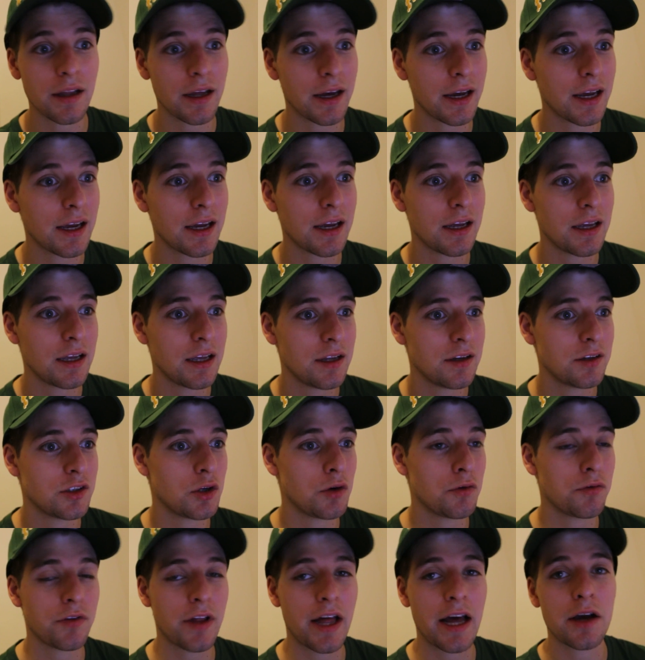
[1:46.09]
Like
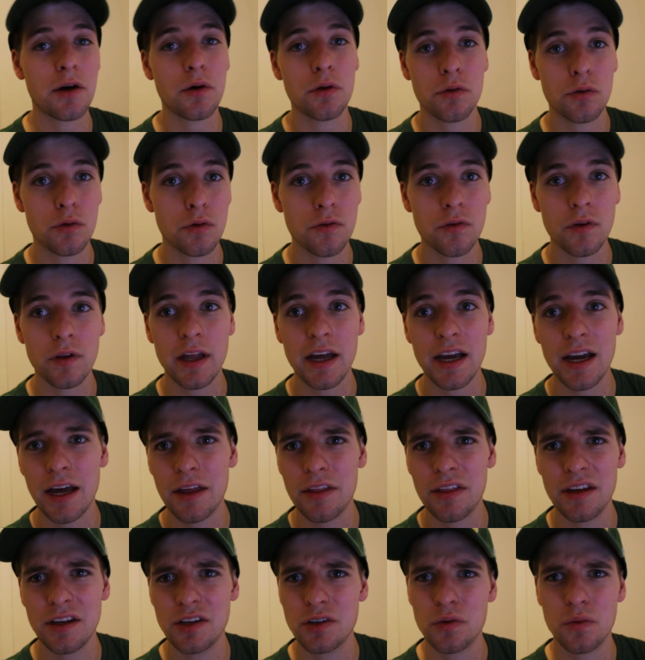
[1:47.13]
Joe Flacco threw for like I think